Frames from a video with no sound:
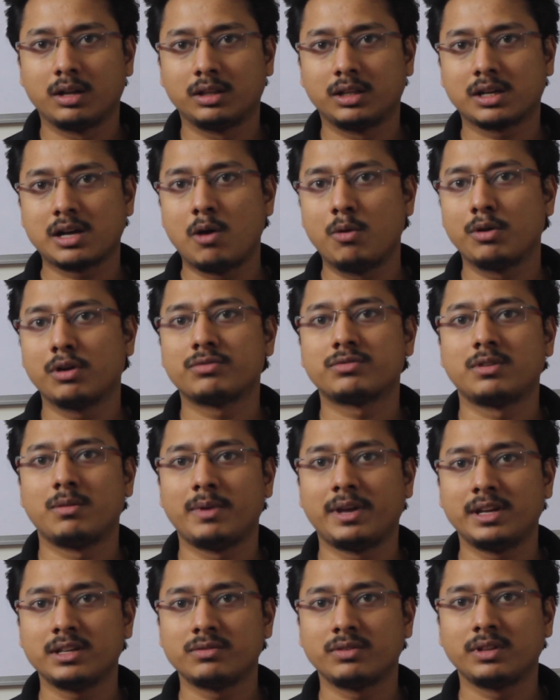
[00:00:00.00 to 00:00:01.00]
the count of
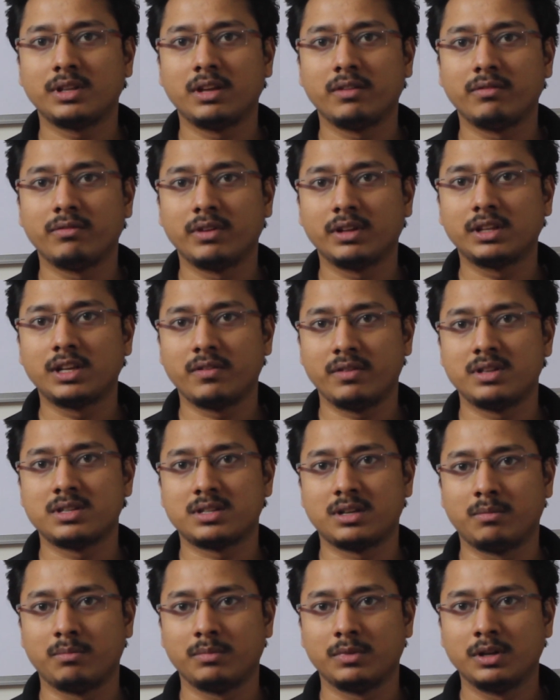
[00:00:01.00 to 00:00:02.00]
sub-arrays with given
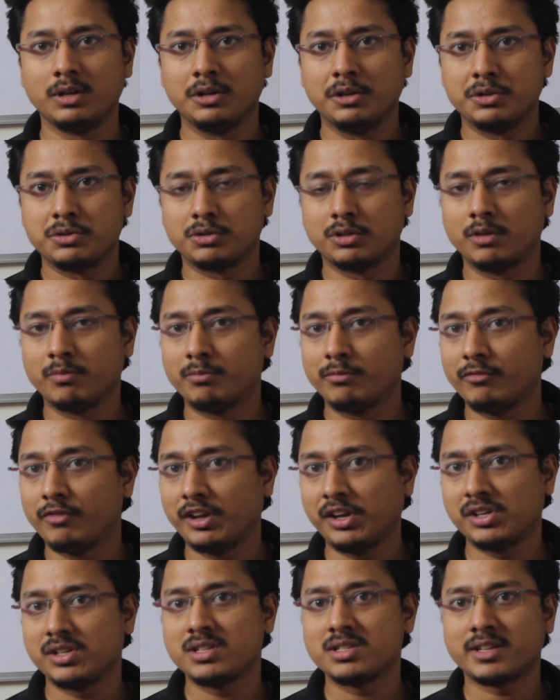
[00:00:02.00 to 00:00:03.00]
sum. So the
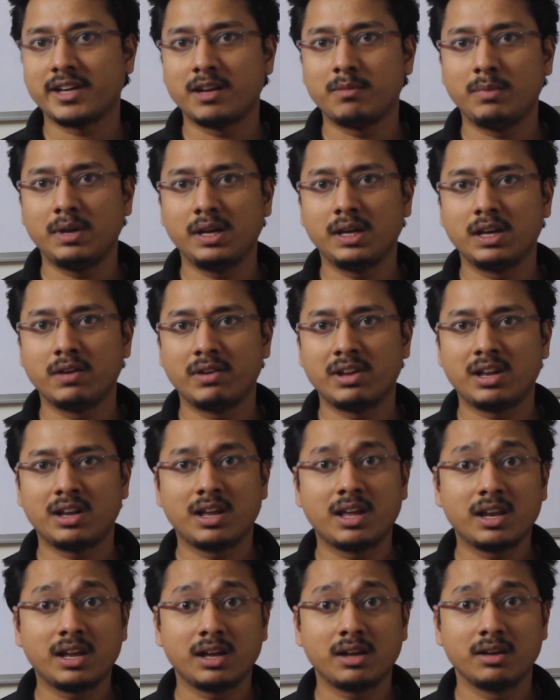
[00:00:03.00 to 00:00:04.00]
variations can be, given an
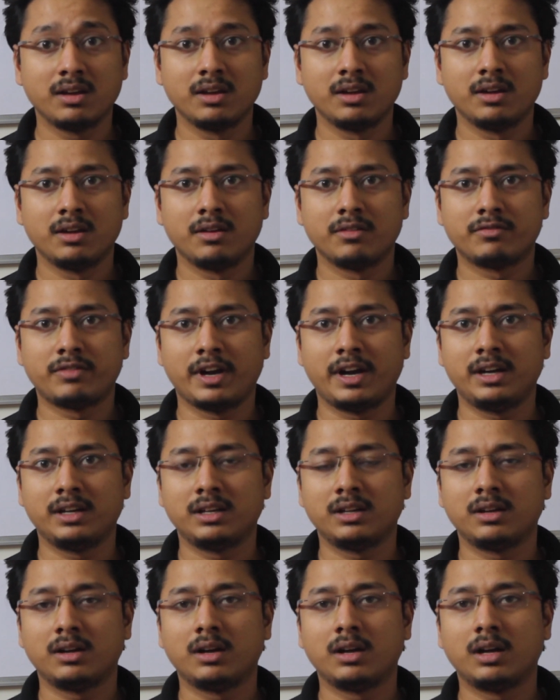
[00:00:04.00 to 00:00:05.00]
array, find
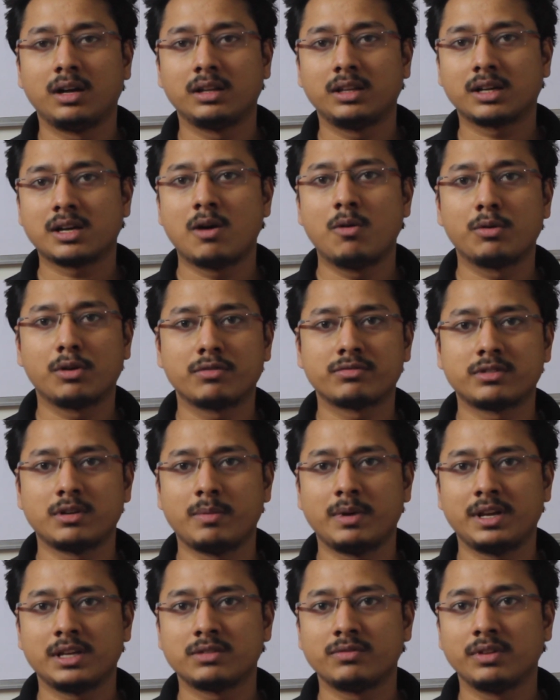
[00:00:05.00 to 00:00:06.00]
the count of
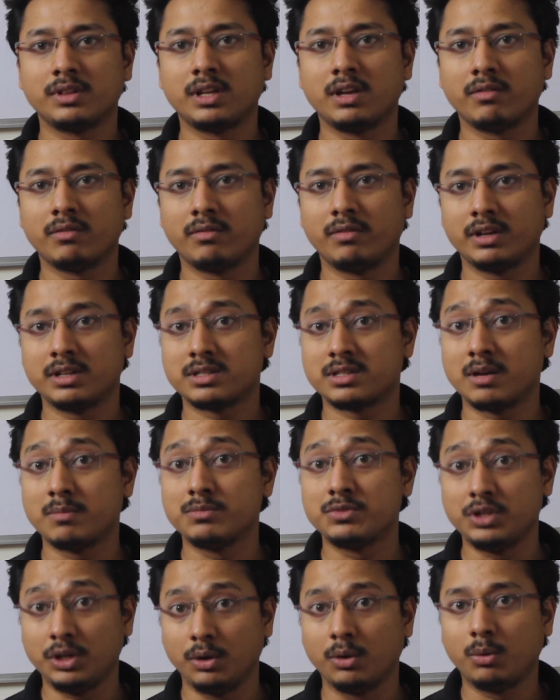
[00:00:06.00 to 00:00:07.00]
sub-arrays with
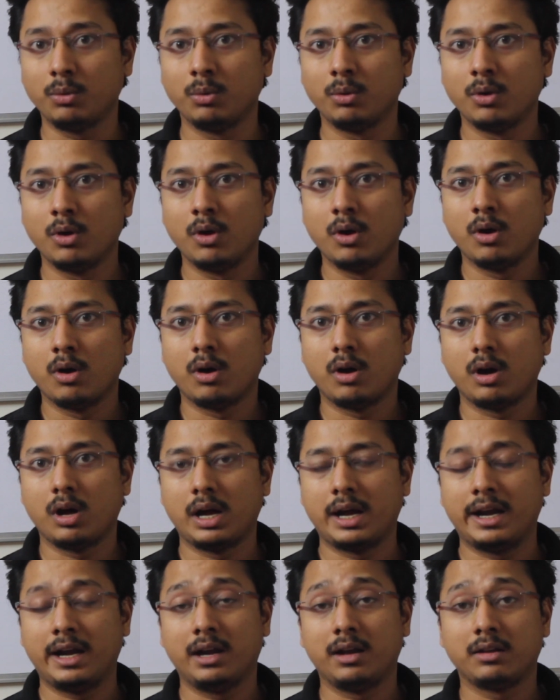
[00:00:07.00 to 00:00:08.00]
sum 0,
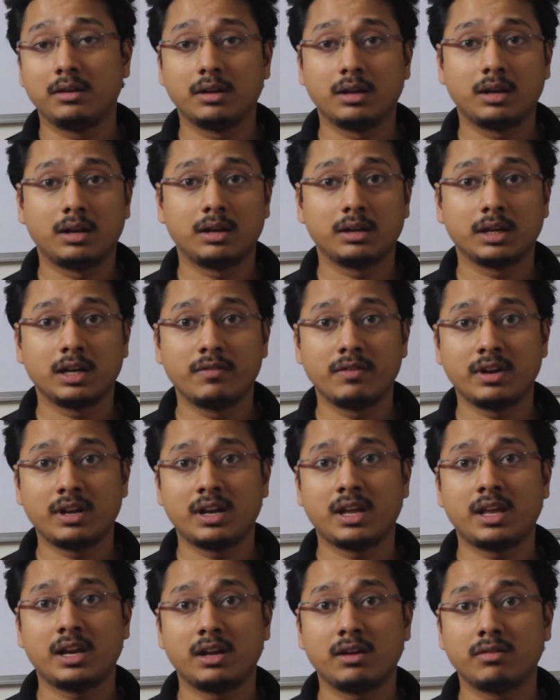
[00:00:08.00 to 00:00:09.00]
and given
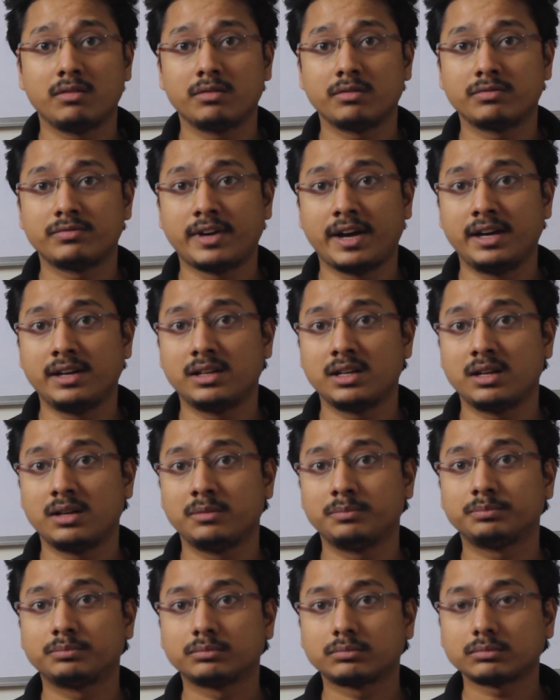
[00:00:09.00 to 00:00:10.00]
an array, find
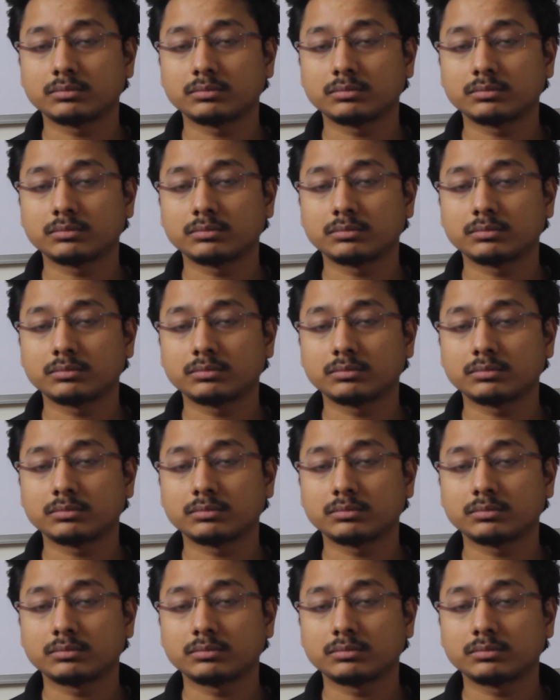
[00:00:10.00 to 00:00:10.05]
the